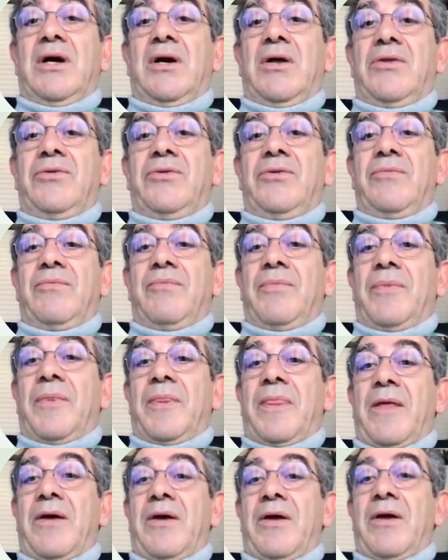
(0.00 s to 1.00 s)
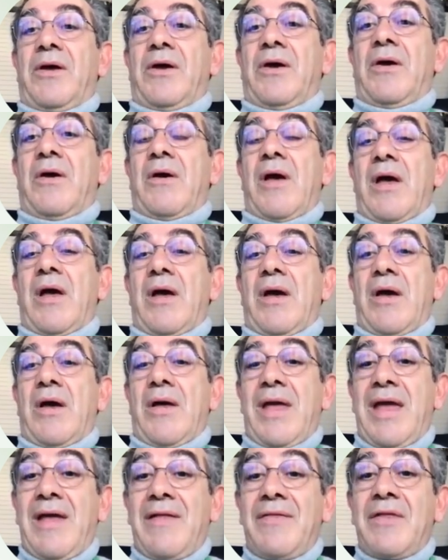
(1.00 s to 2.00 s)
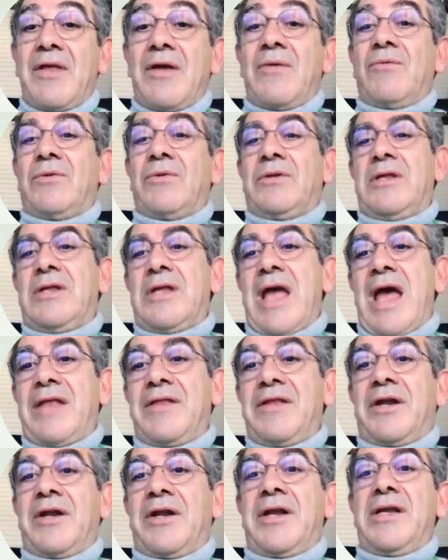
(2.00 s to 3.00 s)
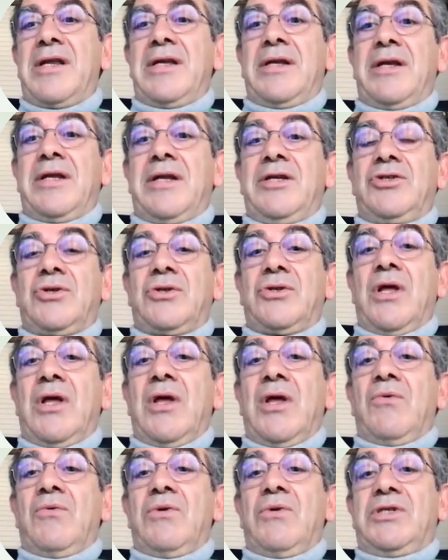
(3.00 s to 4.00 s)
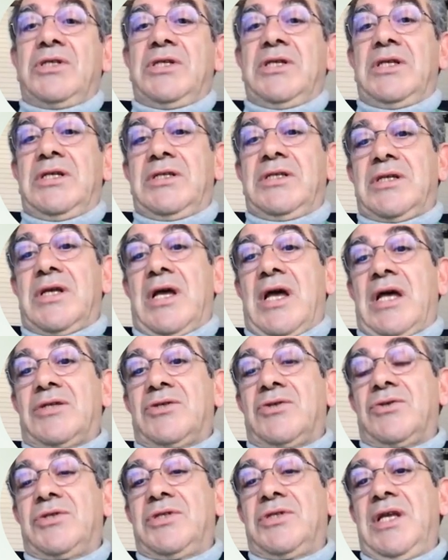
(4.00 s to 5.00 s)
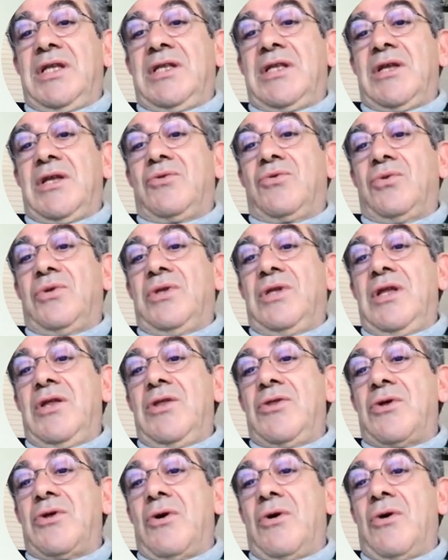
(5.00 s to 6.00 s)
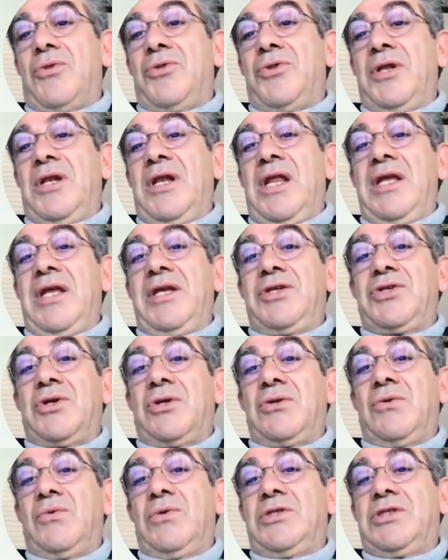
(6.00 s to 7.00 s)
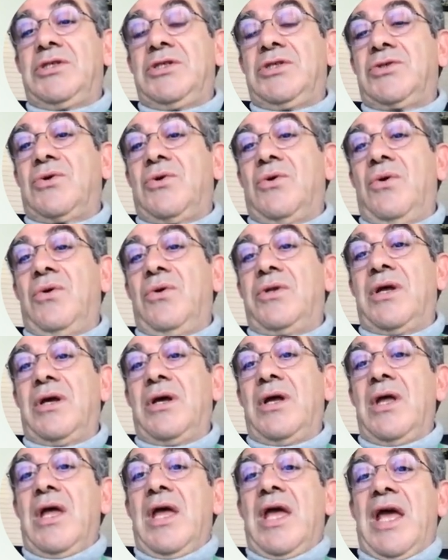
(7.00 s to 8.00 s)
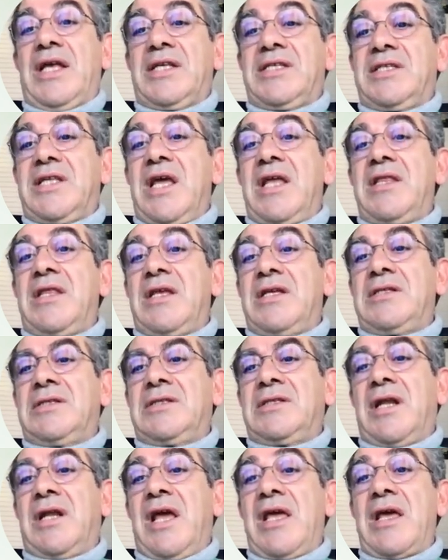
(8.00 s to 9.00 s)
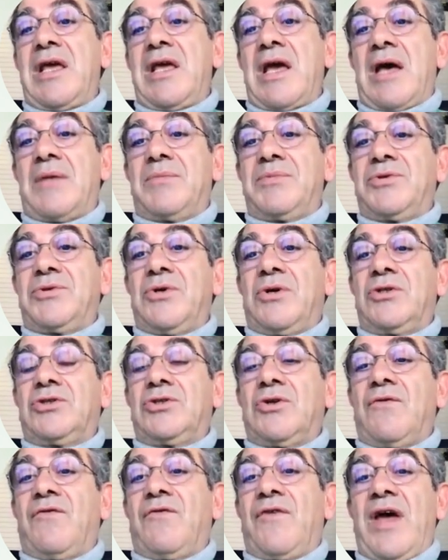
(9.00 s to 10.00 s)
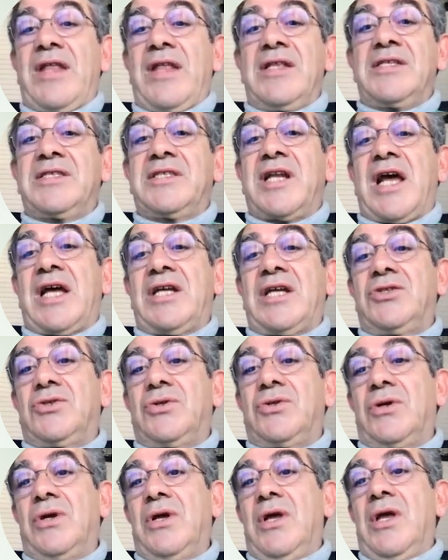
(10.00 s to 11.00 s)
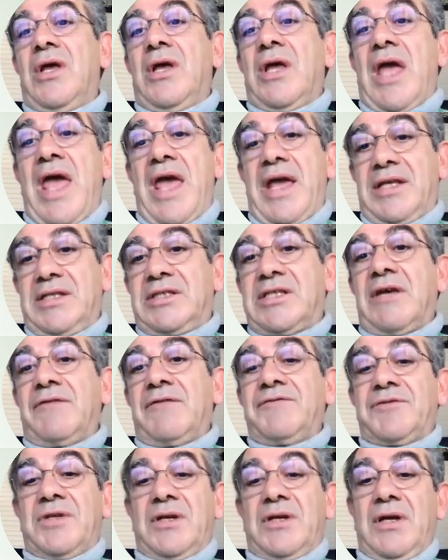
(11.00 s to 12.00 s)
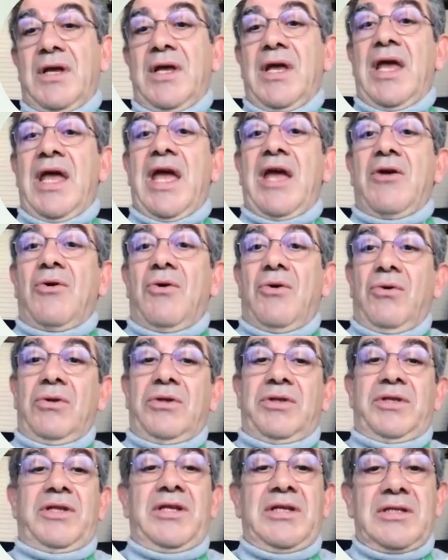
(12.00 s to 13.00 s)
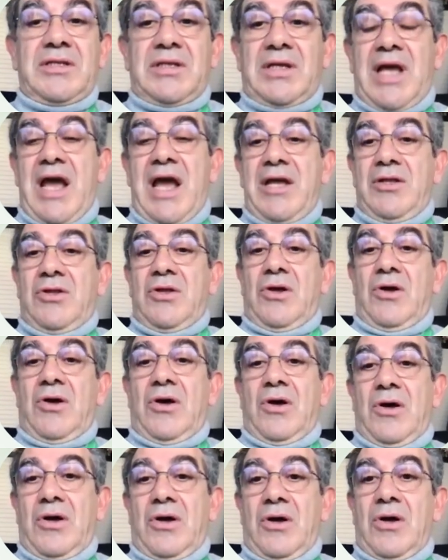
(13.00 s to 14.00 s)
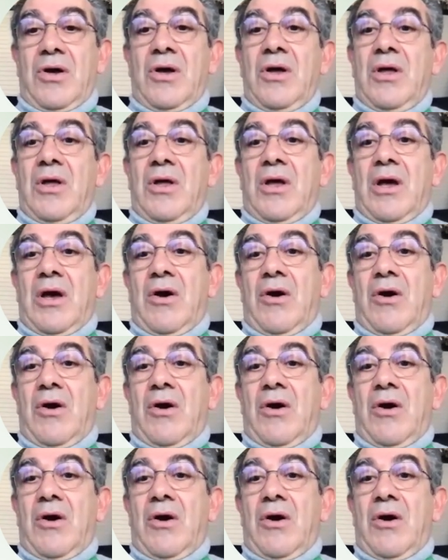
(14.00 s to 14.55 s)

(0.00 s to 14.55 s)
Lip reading: And the other region, which is associated to this oscillation, which is called extended X-ray absorption fine structure, EXAFS, and all these kind of